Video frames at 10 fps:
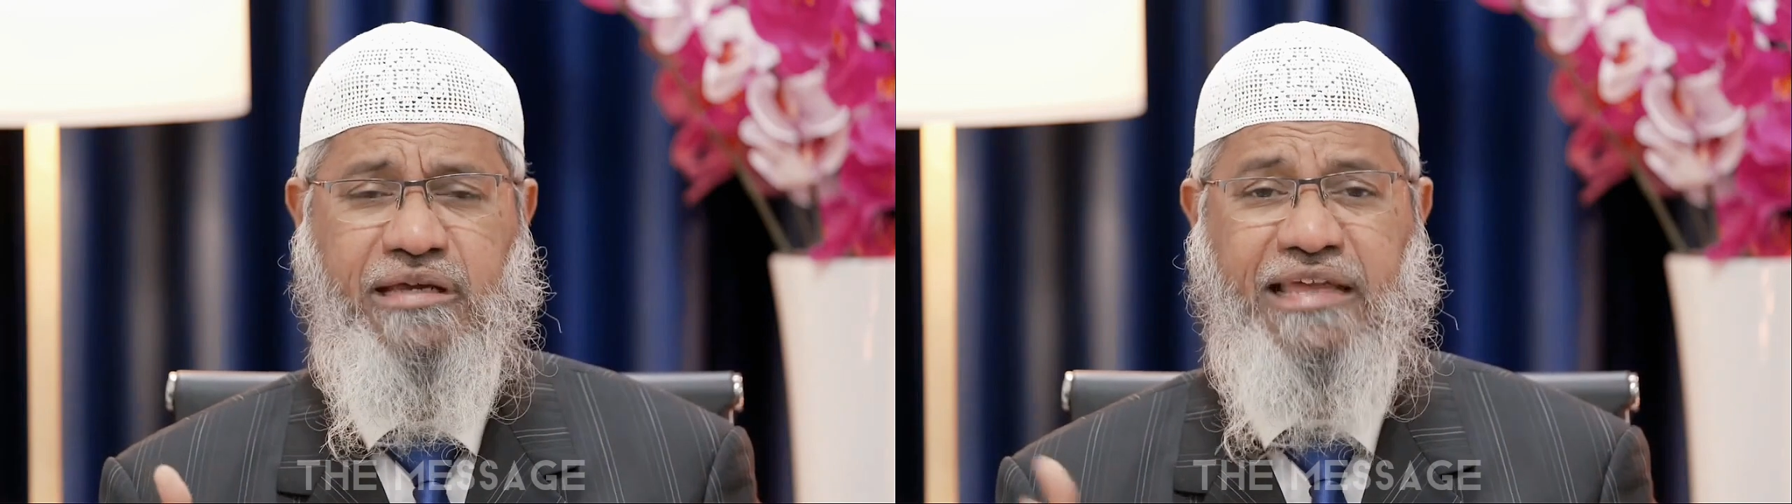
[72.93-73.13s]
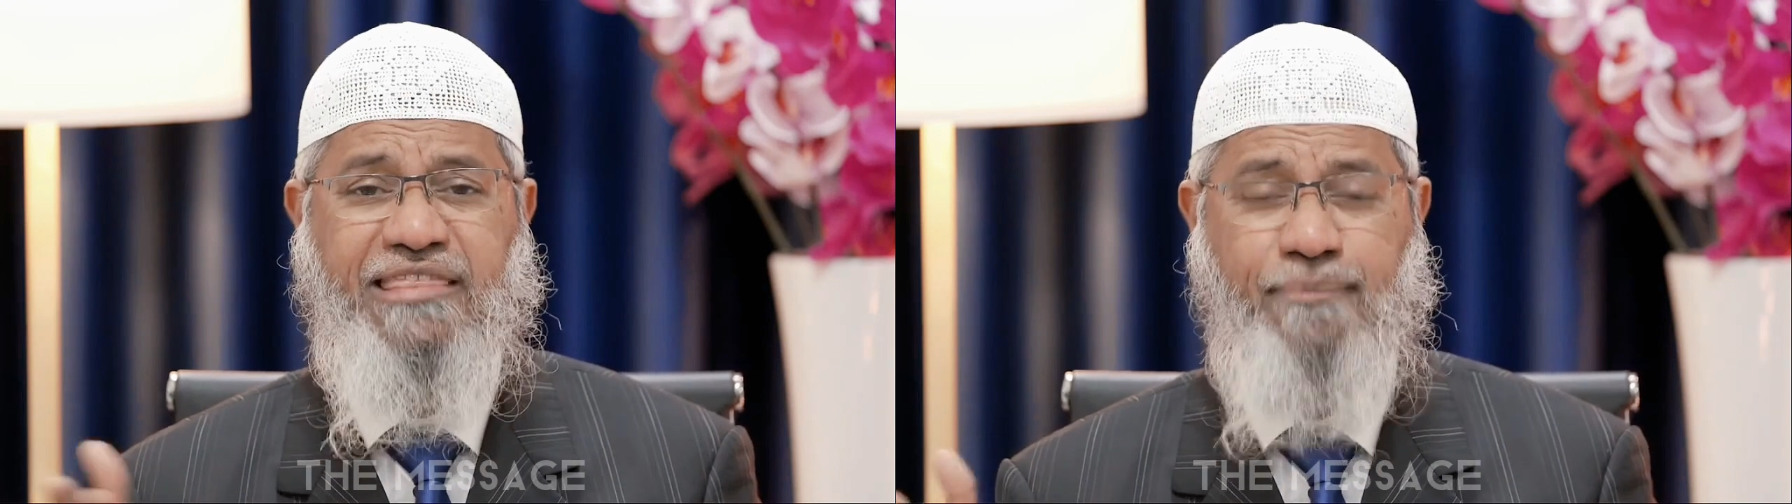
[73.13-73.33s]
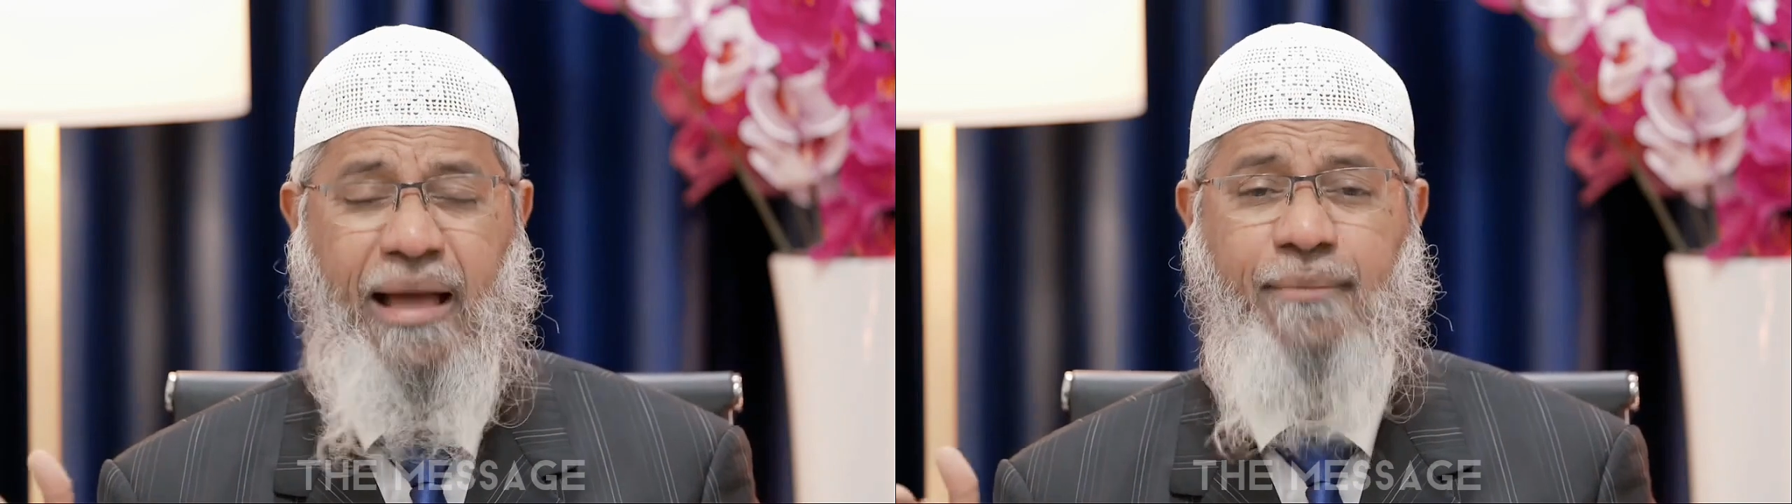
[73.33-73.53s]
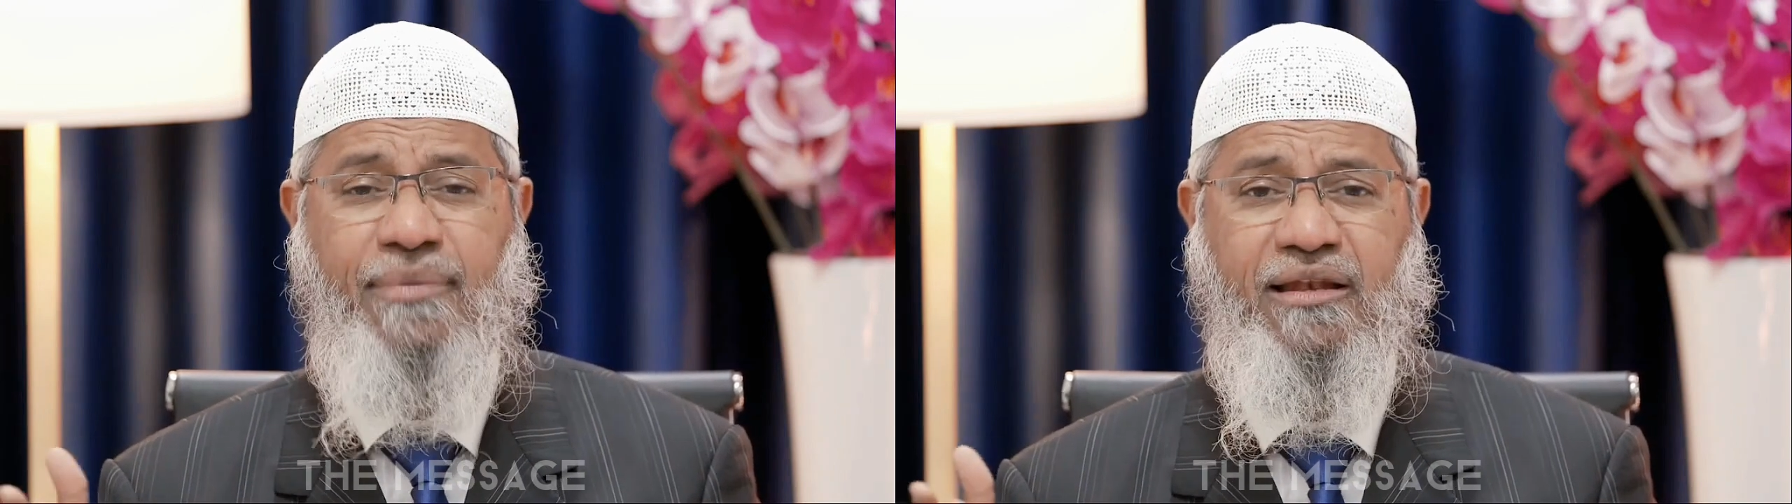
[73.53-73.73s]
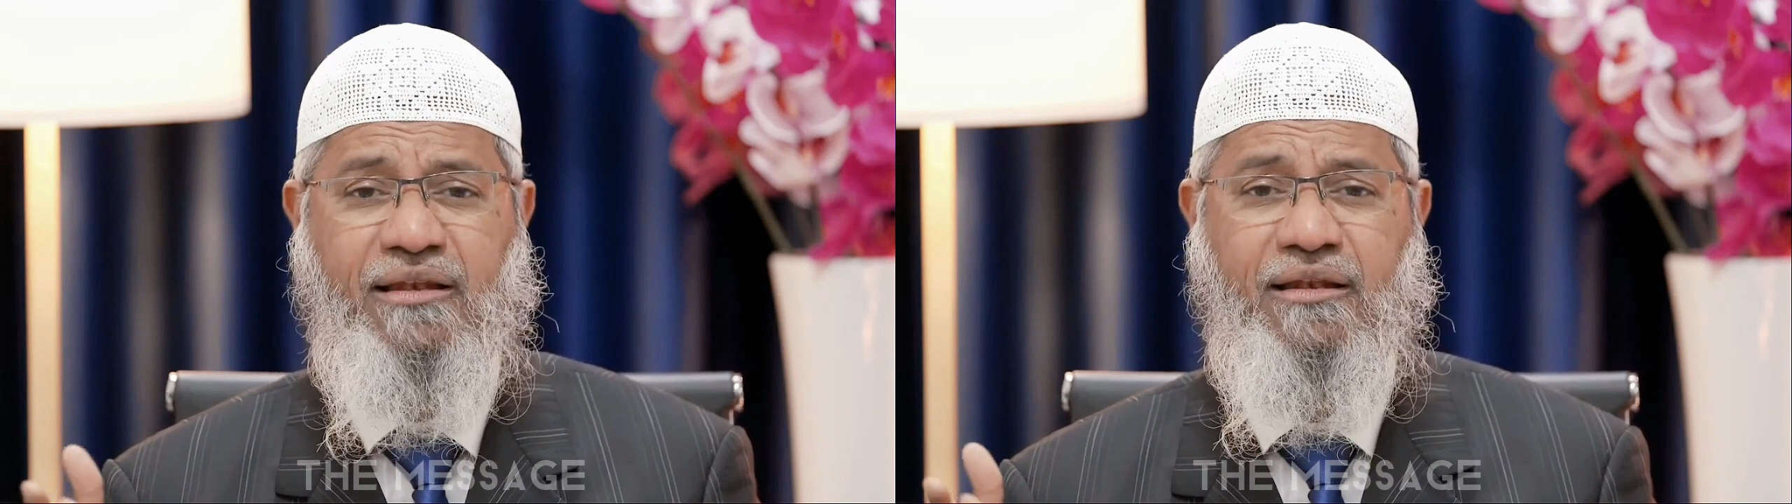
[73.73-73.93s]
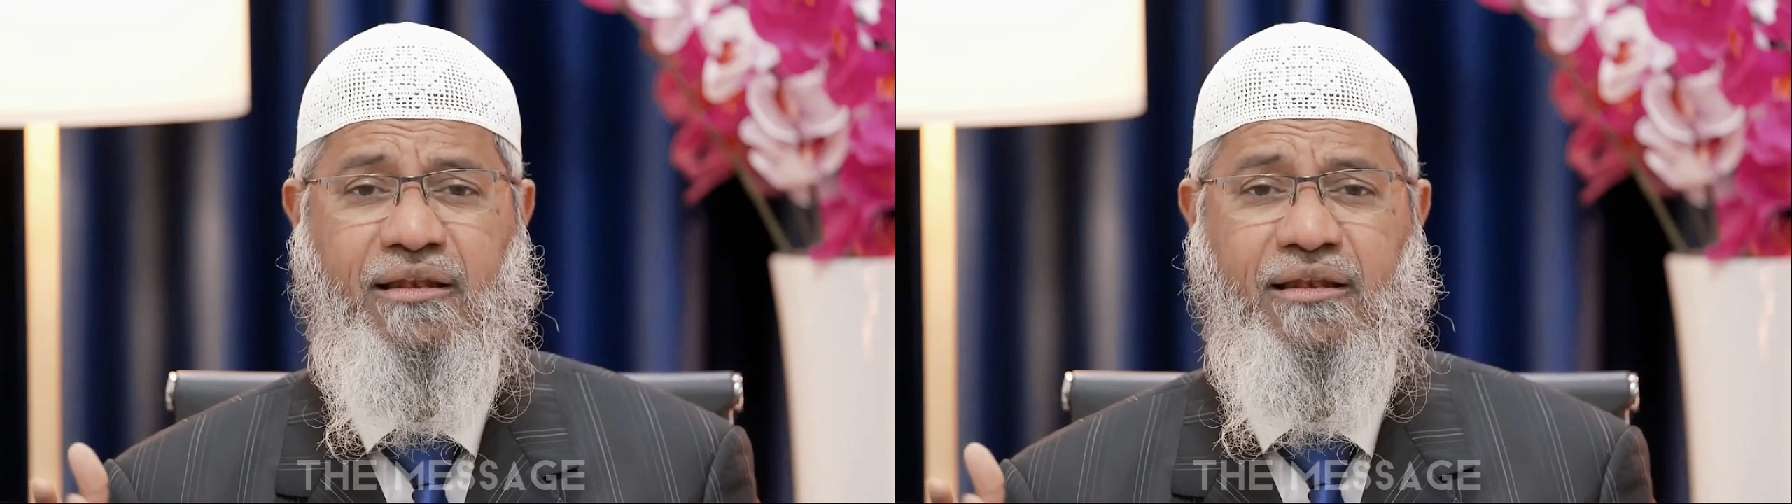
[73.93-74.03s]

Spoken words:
in the Bible